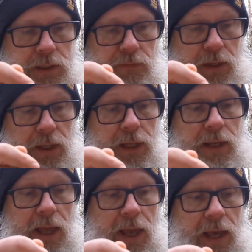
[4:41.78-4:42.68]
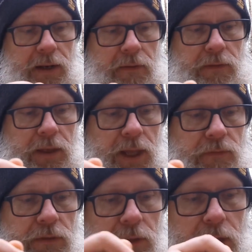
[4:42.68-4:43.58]
Let's see if I can get
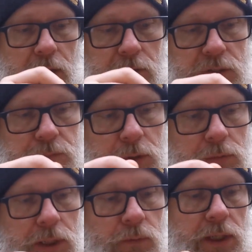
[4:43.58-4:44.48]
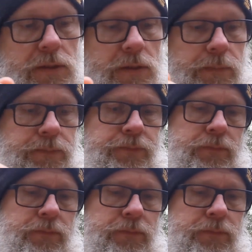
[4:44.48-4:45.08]
everything on the spoon at once.